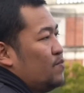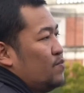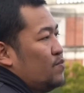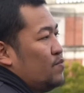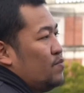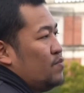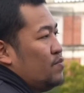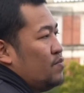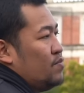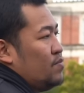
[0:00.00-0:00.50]

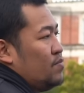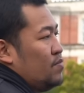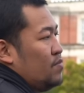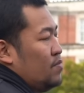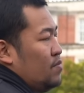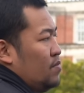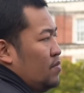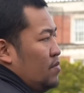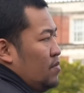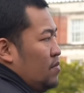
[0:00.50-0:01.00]

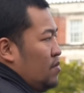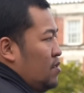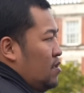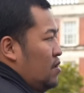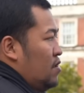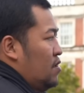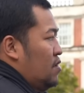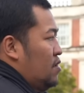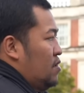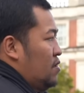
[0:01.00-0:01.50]

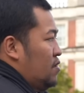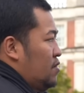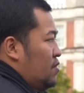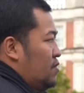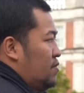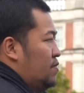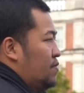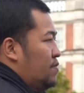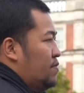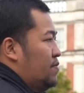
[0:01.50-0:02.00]

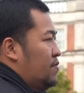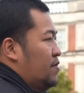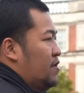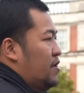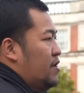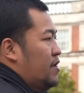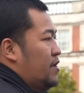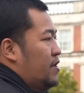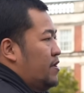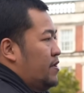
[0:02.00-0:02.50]

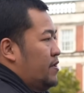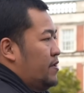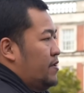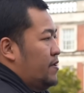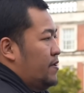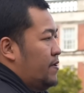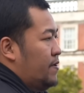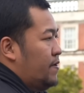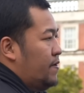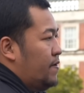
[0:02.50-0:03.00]

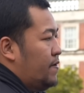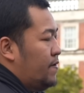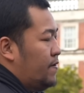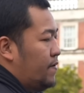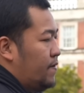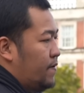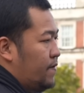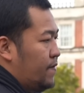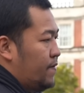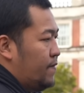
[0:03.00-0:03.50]

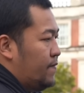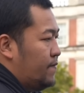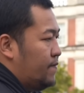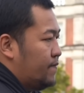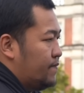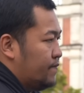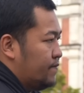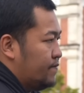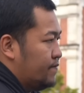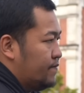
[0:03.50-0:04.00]

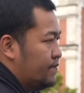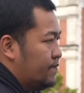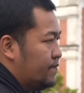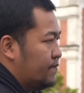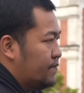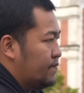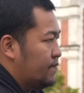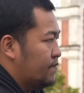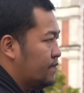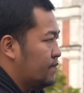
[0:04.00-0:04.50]

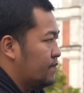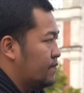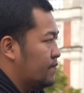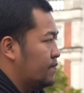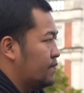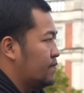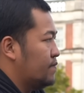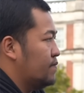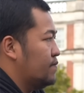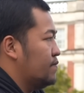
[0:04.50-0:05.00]

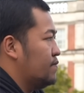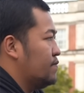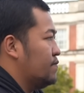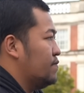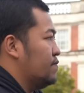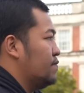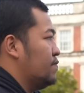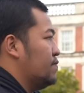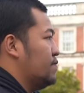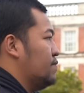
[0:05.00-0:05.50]

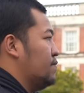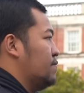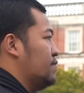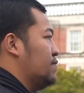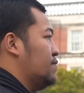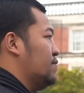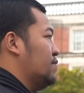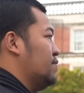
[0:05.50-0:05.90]
No words are spoken by the person on screen.